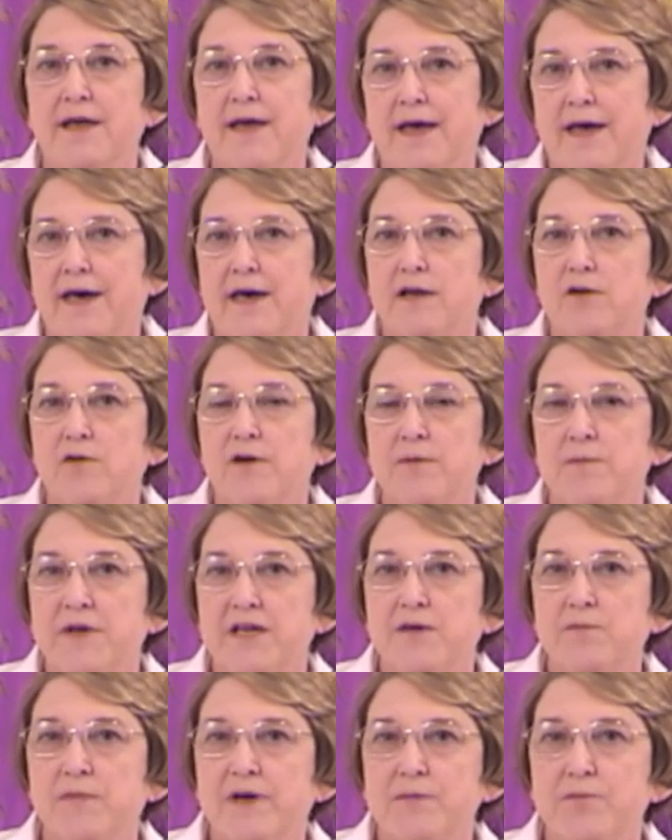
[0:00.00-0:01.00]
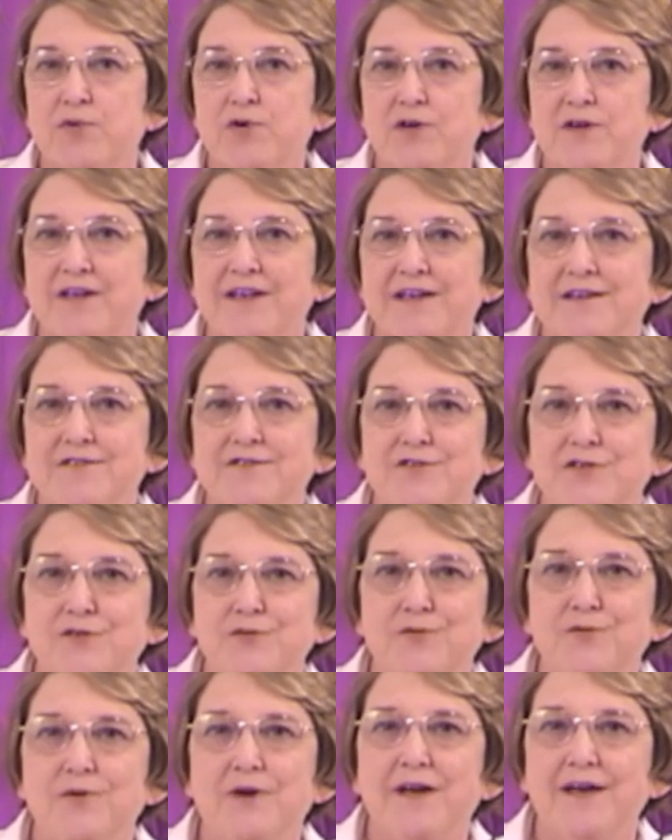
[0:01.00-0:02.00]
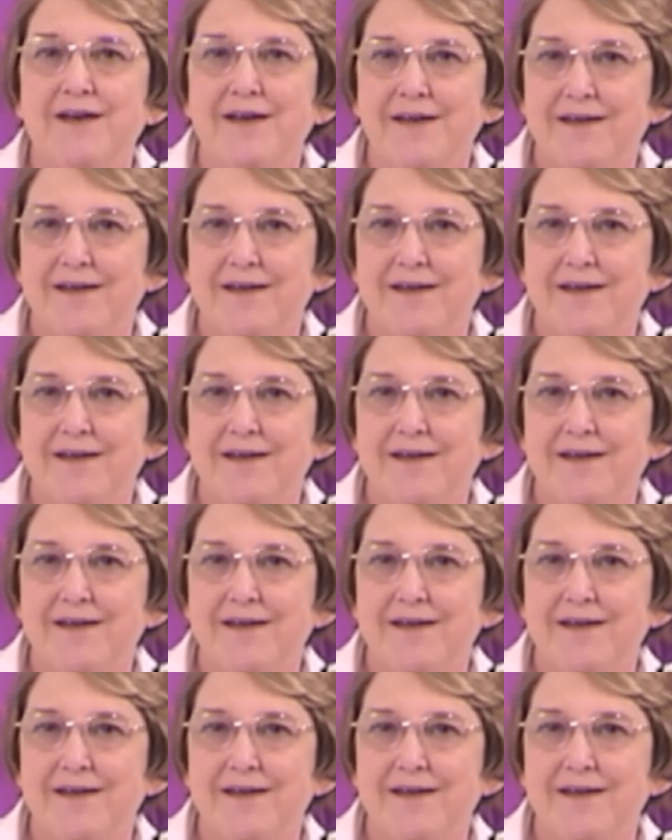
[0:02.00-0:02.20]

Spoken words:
How do I make my book into